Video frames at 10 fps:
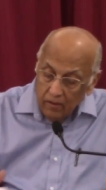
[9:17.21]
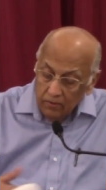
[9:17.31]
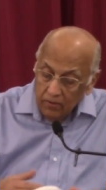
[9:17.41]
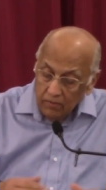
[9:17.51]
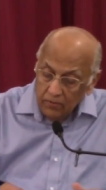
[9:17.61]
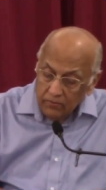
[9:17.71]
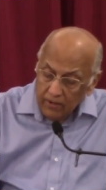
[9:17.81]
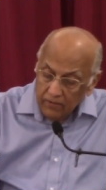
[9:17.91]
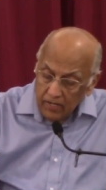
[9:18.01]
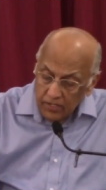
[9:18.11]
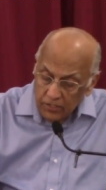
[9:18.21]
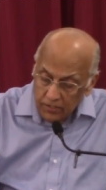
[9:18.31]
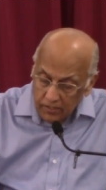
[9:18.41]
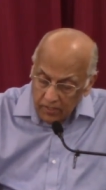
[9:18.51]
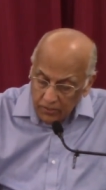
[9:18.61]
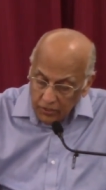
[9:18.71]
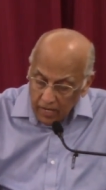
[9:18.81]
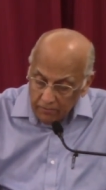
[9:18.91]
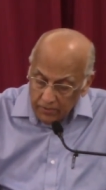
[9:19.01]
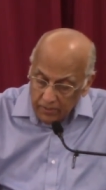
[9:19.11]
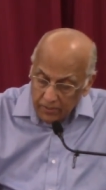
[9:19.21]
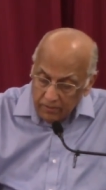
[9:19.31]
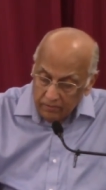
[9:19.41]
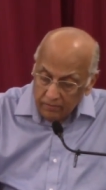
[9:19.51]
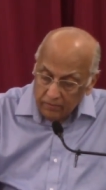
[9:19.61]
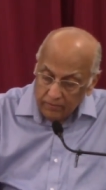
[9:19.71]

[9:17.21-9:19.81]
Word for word: you come to Revelation and chapter